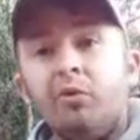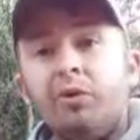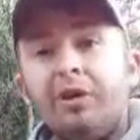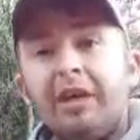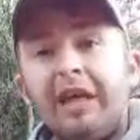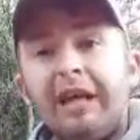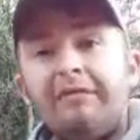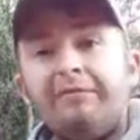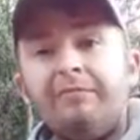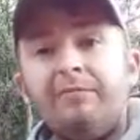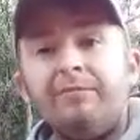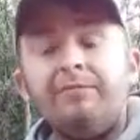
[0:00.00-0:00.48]

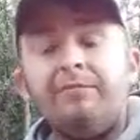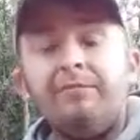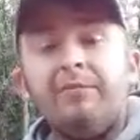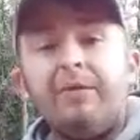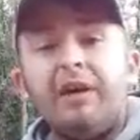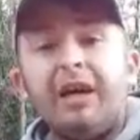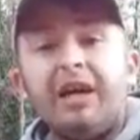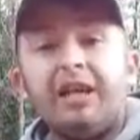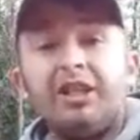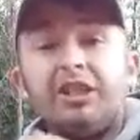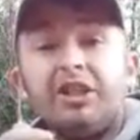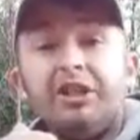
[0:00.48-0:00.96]
We
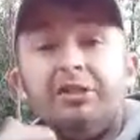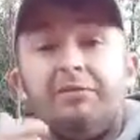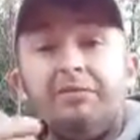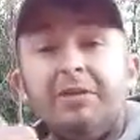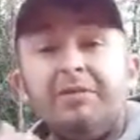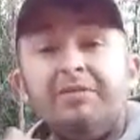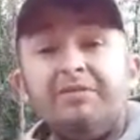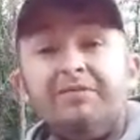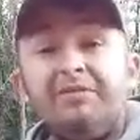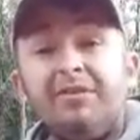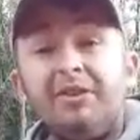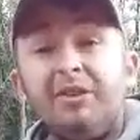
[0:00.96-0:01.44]
haven't actually
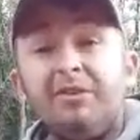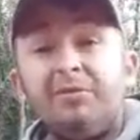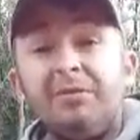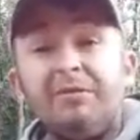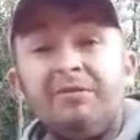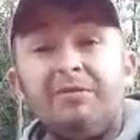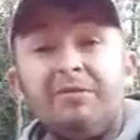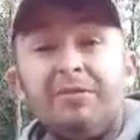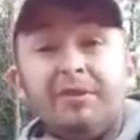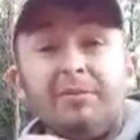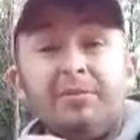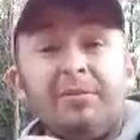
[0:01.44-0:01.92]
been
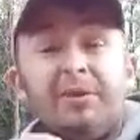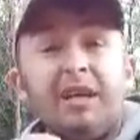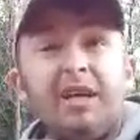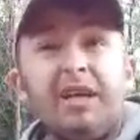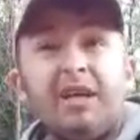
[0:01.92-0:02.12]
filming for the